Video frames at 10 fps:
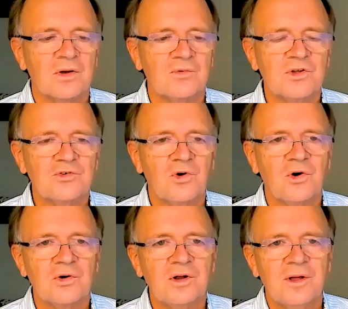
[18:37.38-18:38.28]

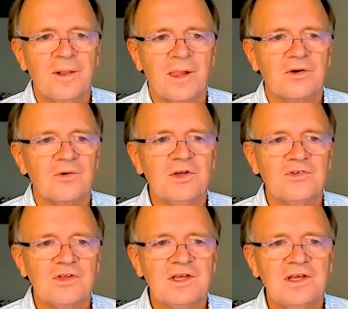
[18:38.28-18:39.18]
withdrawn. We
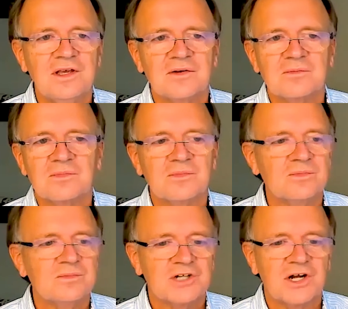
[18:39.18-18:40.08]
see
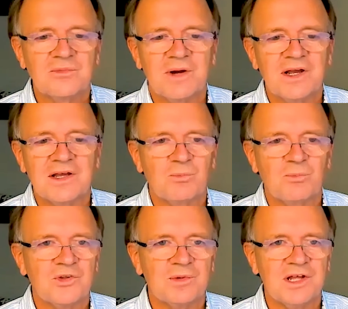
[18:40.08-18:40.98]
just by
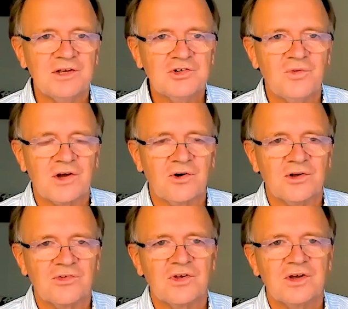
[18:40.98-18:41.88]
precipitation
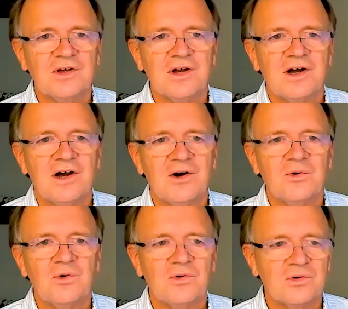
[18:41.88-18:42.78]
records
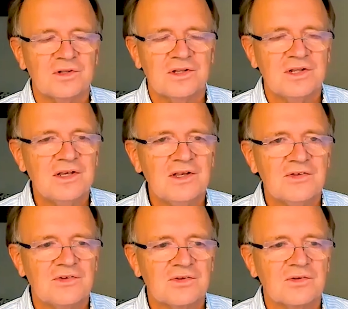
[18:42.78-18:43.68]
how
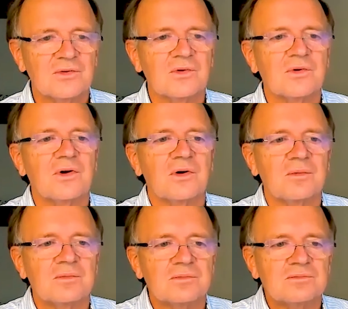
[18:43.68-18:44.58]
these
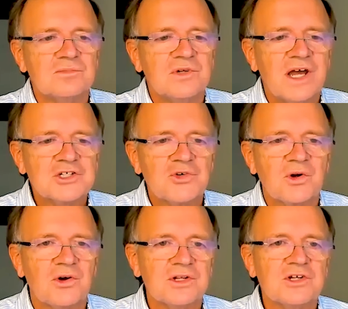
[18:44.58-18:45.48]
natural
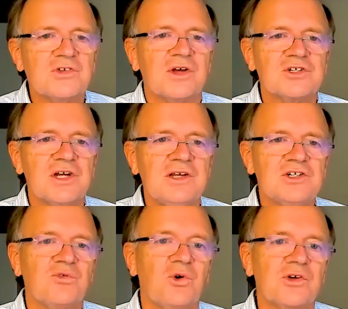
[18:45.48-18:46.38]
conditions are
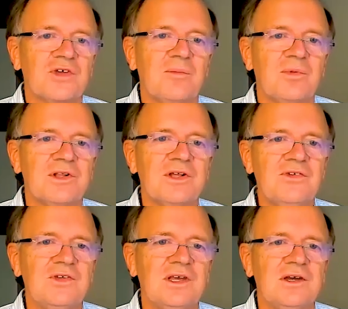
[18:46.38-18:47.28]
changing. For example,
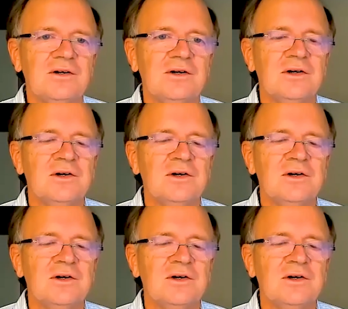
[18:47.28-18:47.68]
this year,